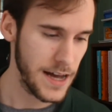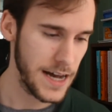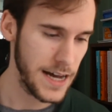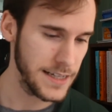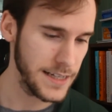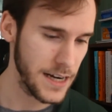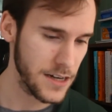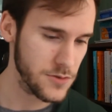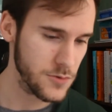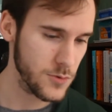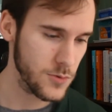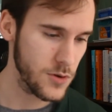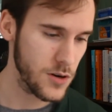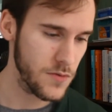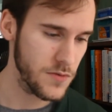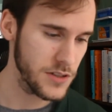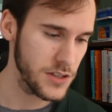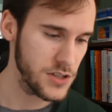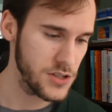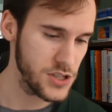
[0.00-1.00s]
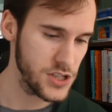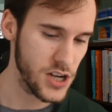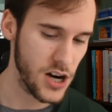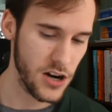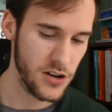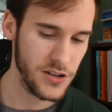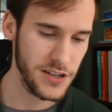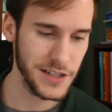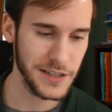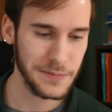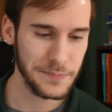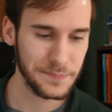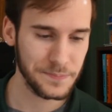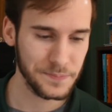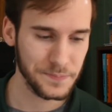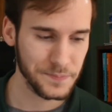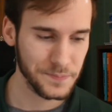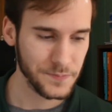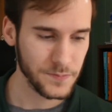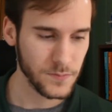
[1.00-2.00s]
Next we'll go over the GRE.
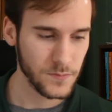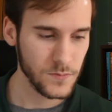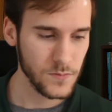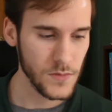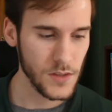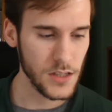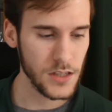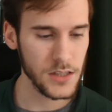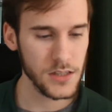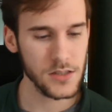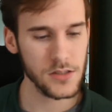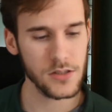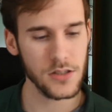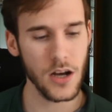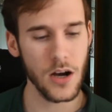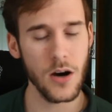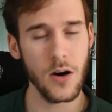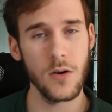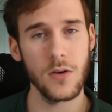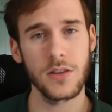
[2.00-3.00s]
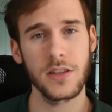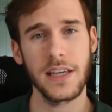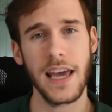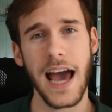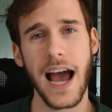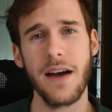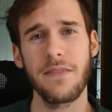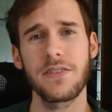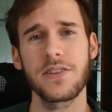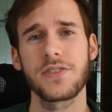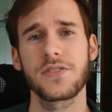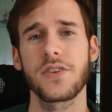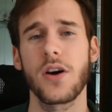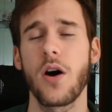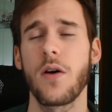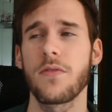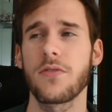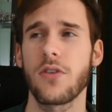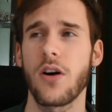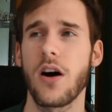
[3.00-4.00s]
So the average
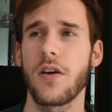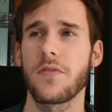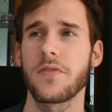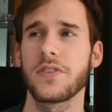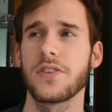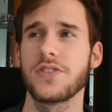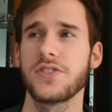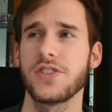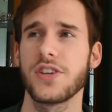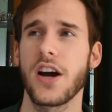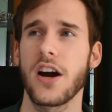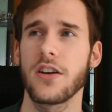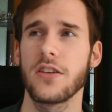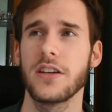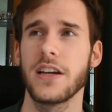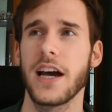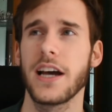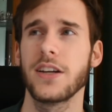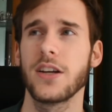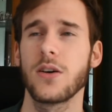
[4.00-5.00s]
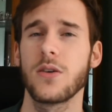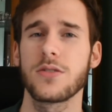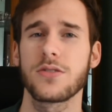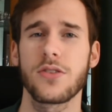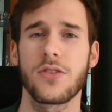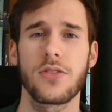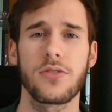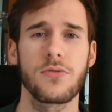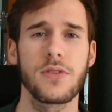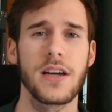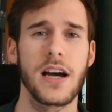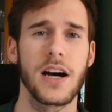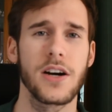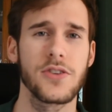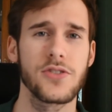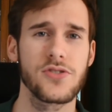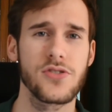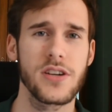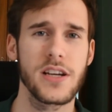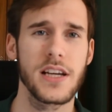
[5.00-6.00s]
overall for the GRE I know is a
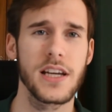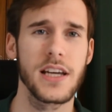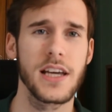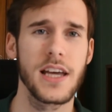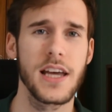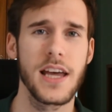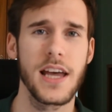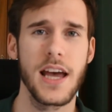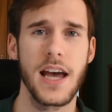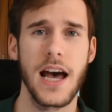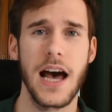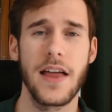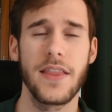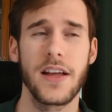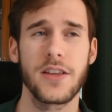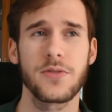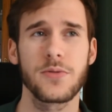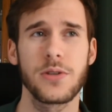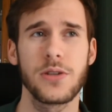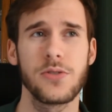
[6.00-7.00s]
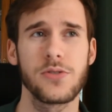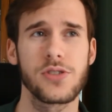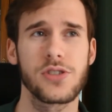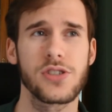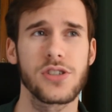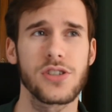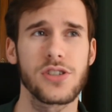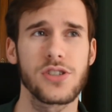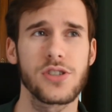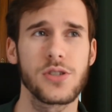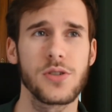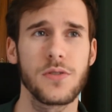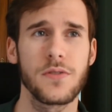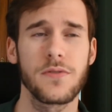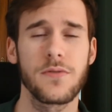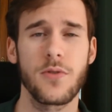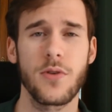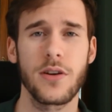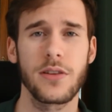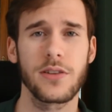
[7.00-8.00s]
300, and that's what you should shoot
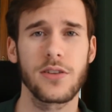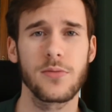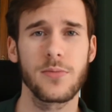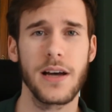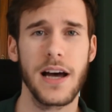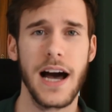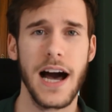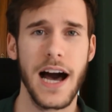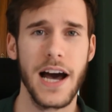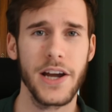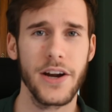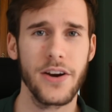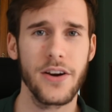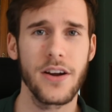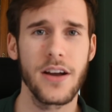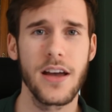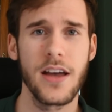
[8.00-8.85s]
for, a little bit higher.